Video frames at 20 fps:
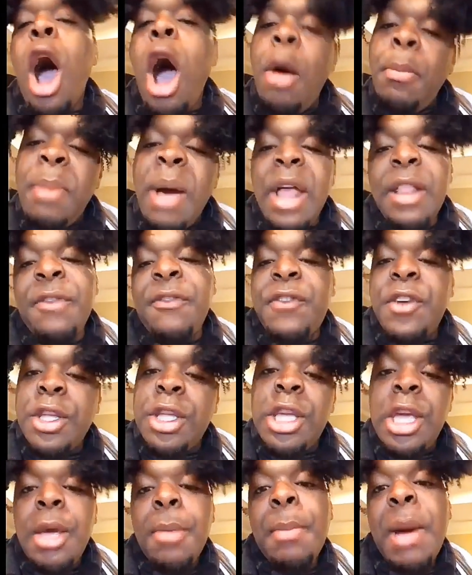I'm about to
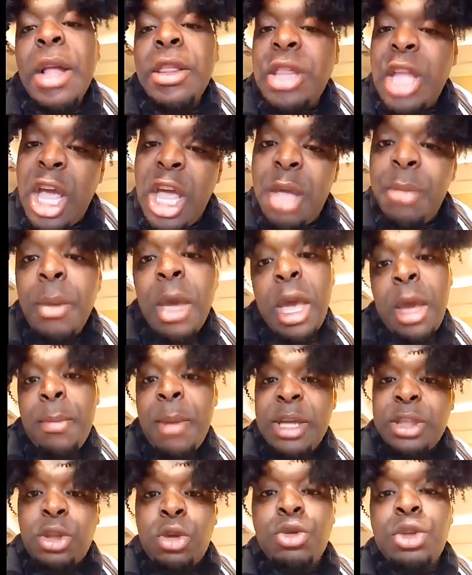forget my name and
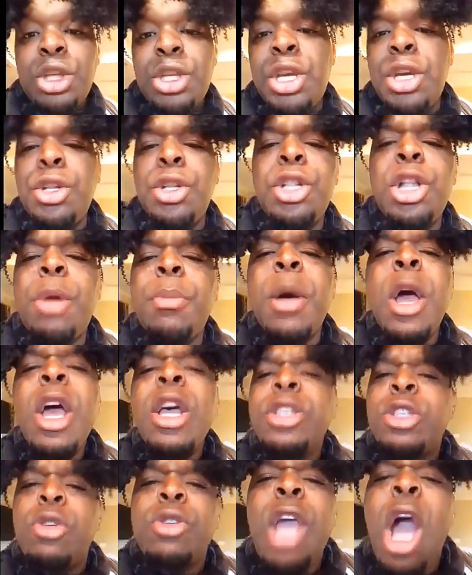my social security number,
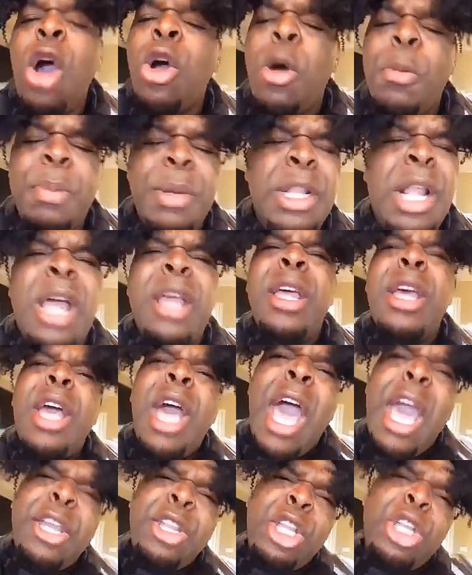so y'all going to be like,
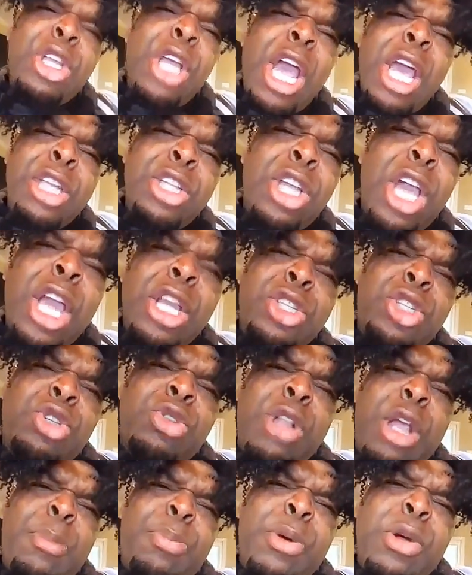ain't
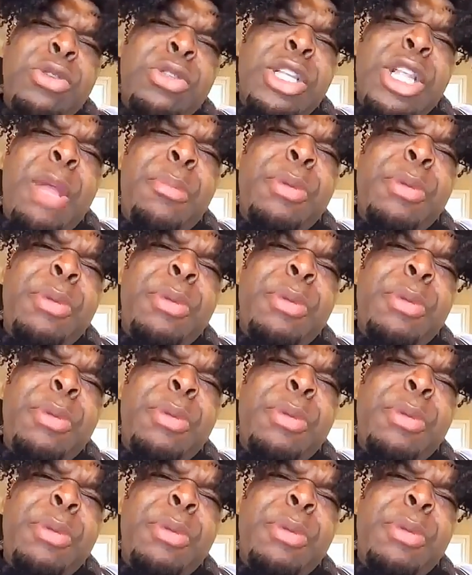you that person